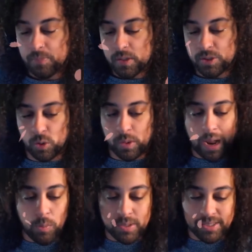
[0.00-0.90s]
So
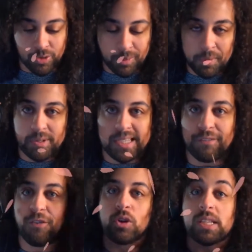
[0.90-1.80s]
I wasn't doing music
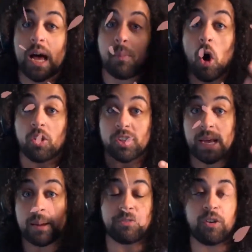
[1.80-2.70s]
full time, all the
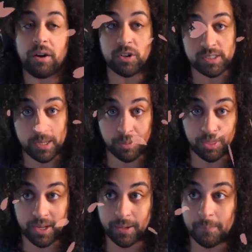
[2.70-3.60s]
time, forever. Type
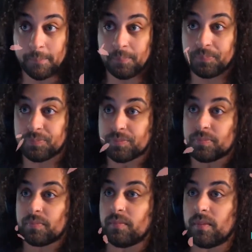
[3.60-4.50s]
Attack the objective!
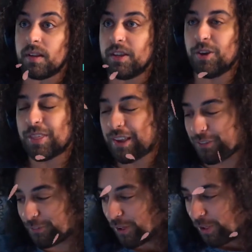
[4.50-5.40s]
Yo, thank you for
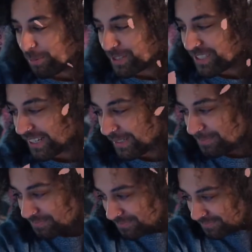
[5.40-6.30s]
the follow. I appreciate it.
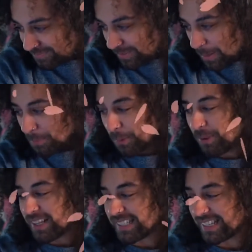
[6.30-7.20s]
Purple
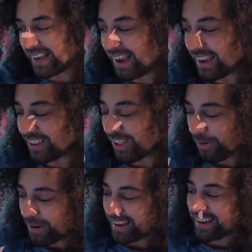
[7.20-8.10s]
Icy. Hi, hello.
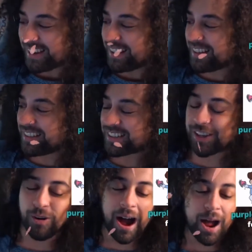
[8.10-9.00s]

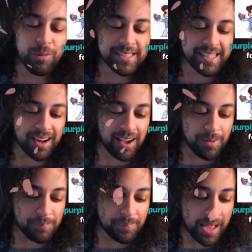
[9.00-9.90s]
So I was in
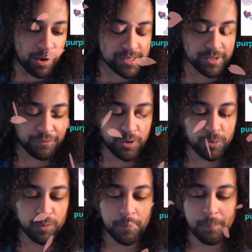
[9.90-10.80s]
um I was in a
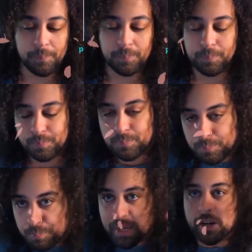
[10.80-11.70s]
few
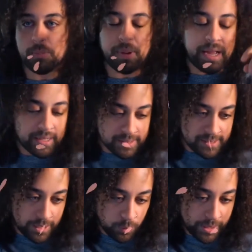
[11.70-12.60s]
bigger bands
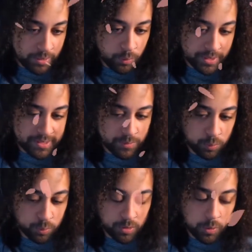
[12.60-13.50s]
and we we did
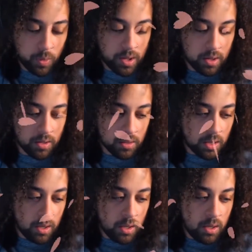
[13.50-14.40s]
really well
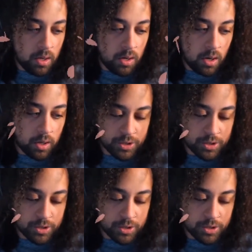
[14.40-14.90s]
on